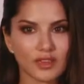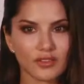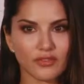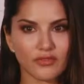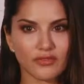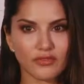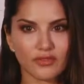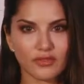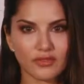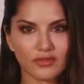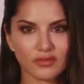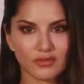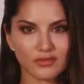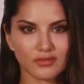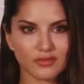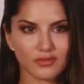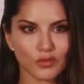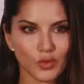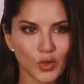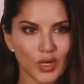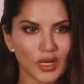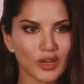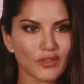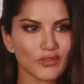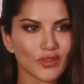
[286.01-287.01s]
if
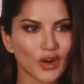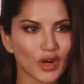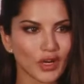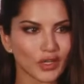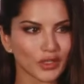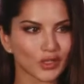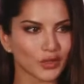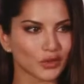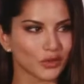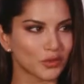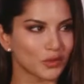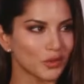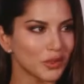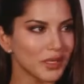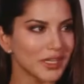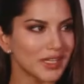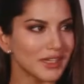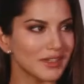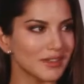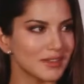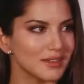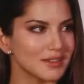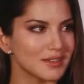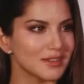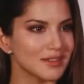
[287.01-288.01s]
one of our
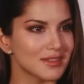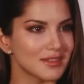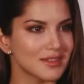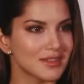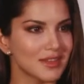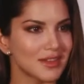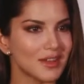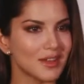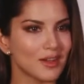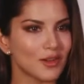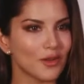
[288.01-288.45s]
queens